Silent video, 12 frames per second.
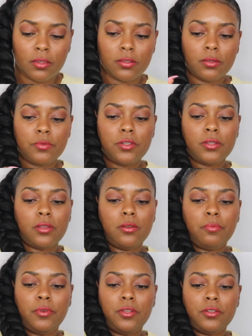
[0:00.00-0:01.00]
So I'm just
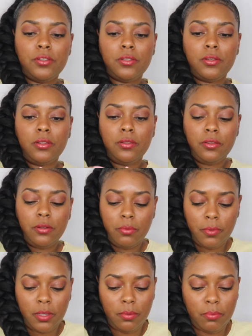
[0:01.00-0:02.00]
gonna put just a little
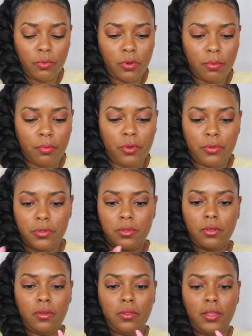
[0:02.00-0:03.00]
bit more mousse
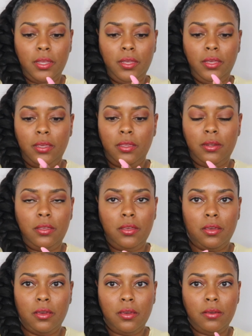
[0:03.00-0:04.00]
on the end
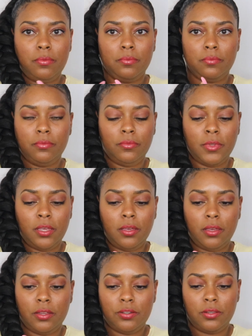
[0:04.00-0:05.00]
here
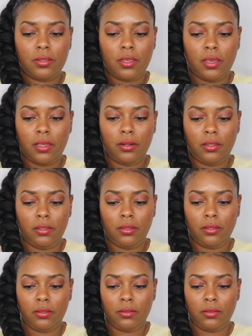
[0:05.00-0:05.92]
and just kind of,